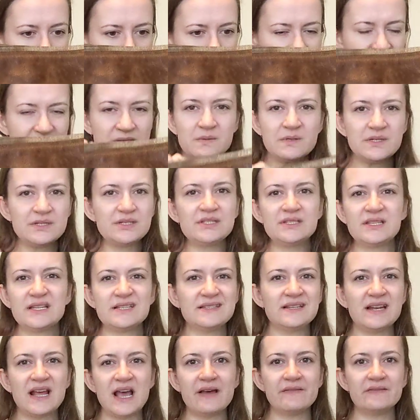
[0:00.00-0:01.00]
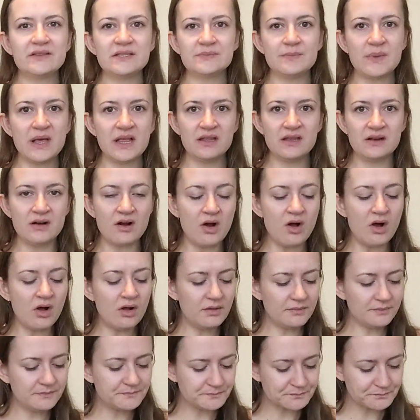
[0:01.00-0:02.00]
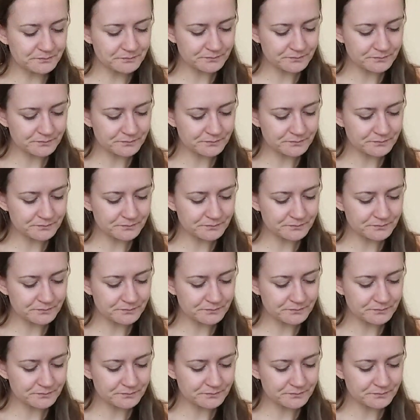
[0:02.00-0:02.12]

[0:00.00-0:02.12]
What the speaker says: This one just doesn't have a smell at all.